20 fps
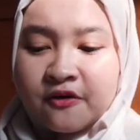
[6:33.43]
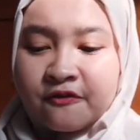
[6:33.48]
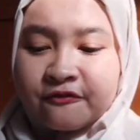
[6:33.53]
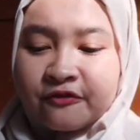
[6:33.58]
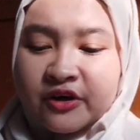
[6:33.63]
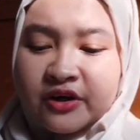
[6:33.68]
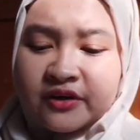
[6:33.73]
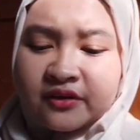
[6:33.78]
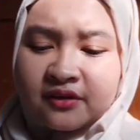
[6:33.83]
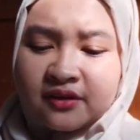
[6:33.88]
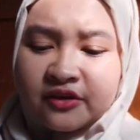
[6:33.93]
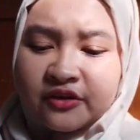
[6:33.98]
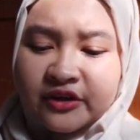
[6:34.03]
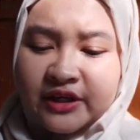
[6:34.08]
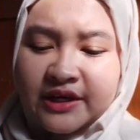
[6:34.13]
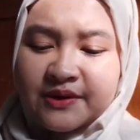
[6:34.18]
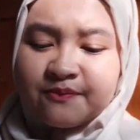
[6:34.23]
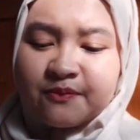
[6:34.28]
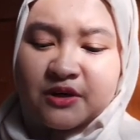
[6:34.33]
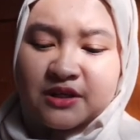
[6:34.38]
for a
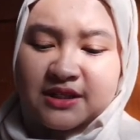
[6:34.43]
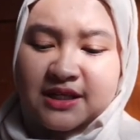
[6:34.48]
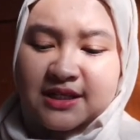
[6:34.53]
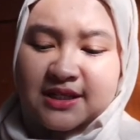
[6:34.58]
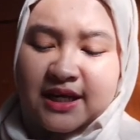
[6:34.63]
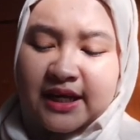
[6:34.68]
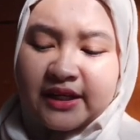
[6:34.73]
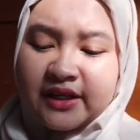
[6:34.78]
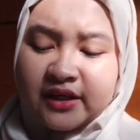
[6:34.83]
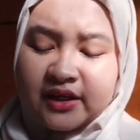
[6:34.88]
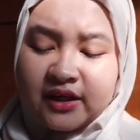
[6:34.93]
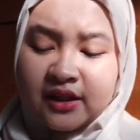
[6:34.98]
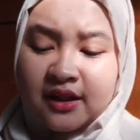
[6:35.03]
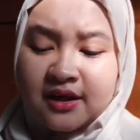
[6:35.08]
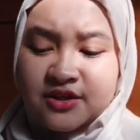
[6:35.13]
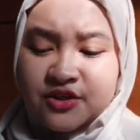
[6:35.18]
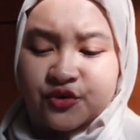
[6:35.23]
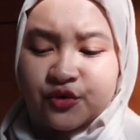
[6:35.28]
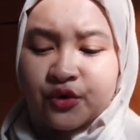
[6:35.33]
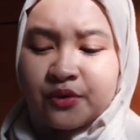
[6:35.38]
learning process in the
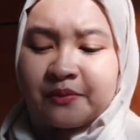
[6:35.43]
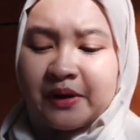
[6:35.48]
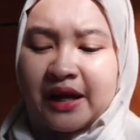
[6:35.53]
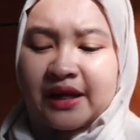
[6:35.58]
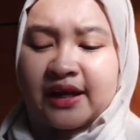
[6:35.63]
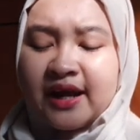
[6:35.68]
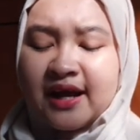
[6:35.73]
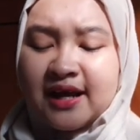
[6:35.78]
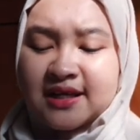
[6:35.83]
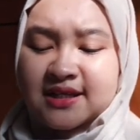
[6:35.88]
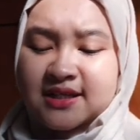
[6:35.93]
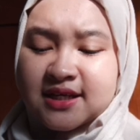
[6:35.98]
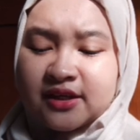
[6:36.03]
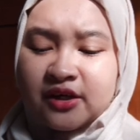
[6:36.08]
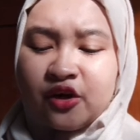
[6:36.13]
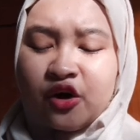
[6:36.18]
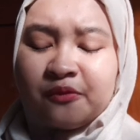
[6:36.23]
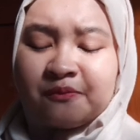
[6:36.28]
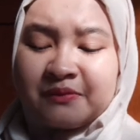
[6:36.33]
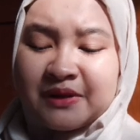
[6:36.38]
classroom and has a
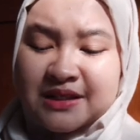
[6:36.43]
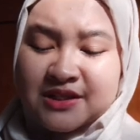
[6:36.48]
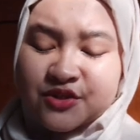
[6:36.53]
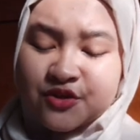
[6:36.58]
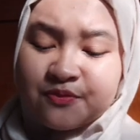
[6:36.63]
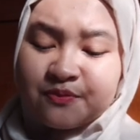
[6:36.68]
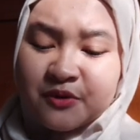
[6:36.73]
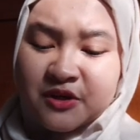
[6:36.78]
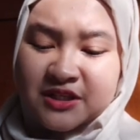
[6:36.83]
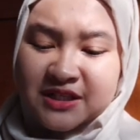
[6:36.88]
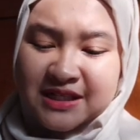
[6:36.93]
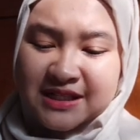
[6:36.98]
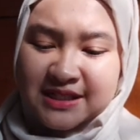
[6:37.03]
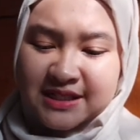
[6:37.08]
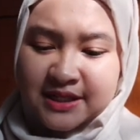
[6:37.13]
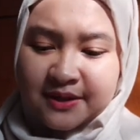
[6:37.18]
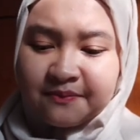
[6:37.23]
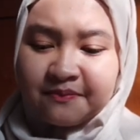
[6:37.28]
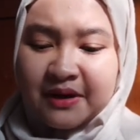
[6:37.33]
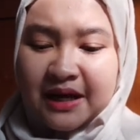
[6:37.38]
complete support
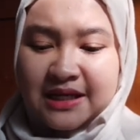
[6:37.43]
system,